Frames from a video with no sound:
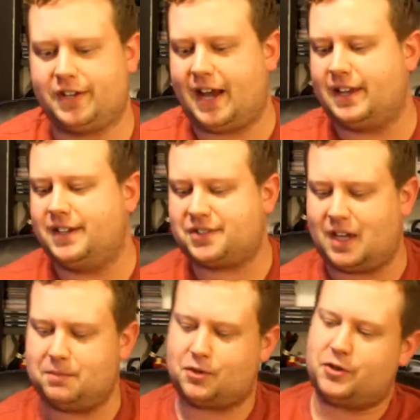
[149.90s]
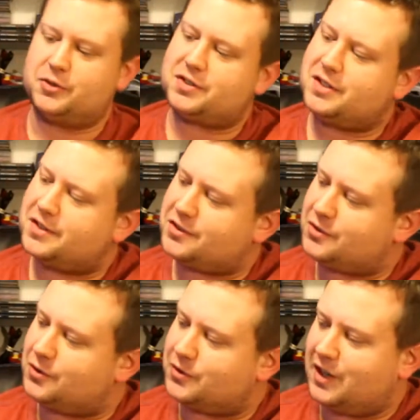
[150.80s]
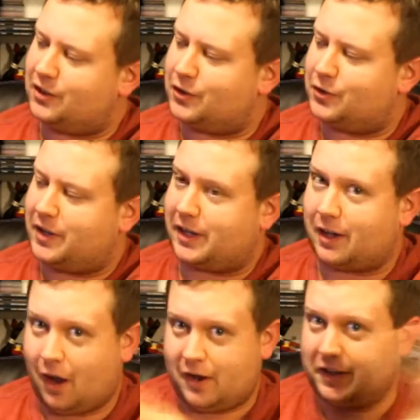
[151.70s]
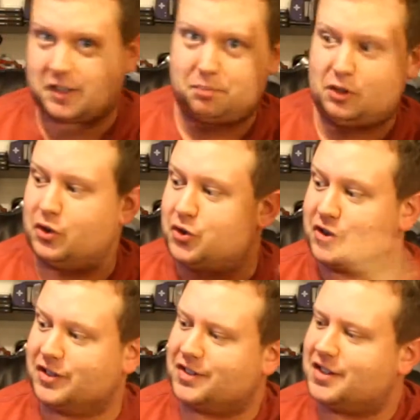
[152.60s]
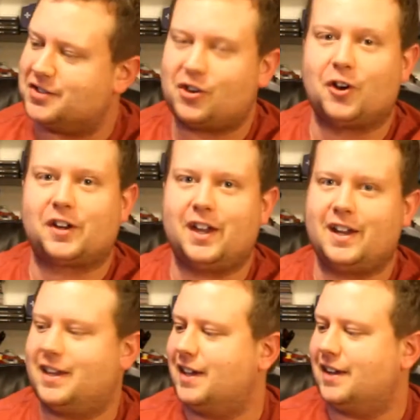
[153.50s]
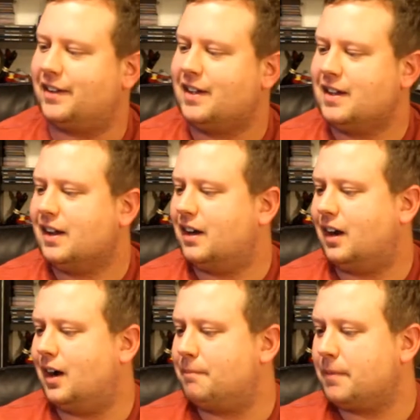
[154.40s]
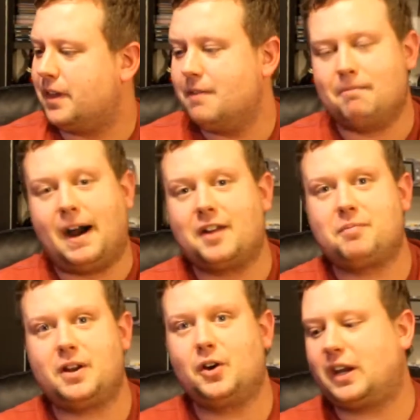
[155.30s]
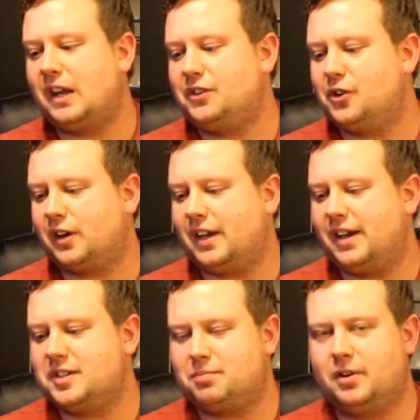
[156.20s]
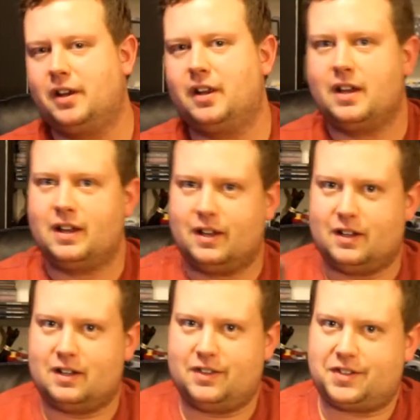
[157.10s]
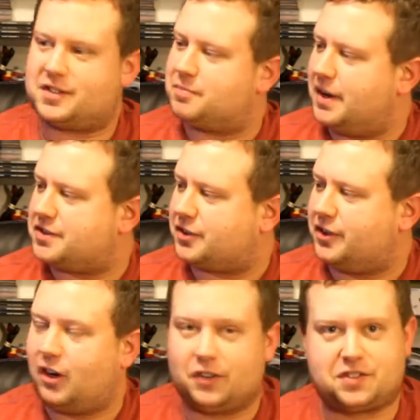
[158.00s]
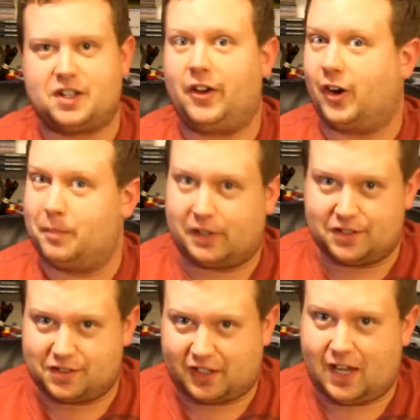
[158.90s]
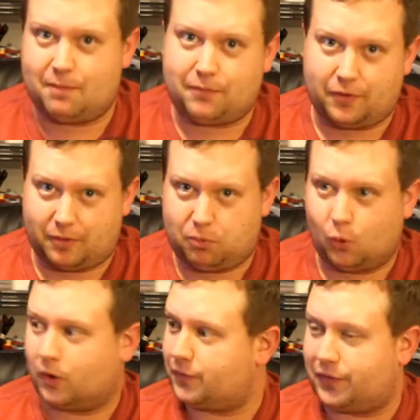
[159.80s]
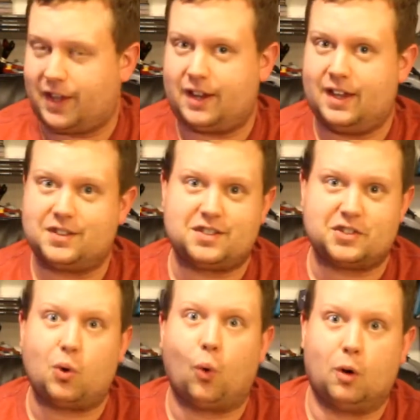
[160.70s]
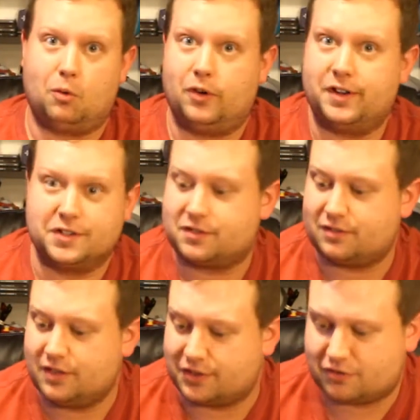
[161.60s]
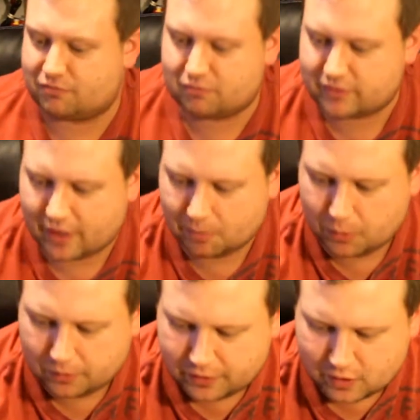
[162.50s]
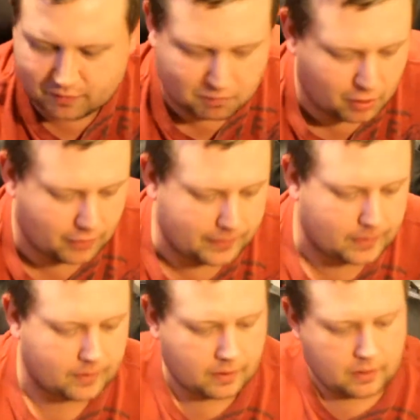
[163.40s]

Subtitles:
the Data East games are. You'll see this little yellow like explosion that says Arcade Hit. It might have been okay in the arcades, but this is basically all it's selling on because the port for the NES is horrible. It's terrible. Don't even bother.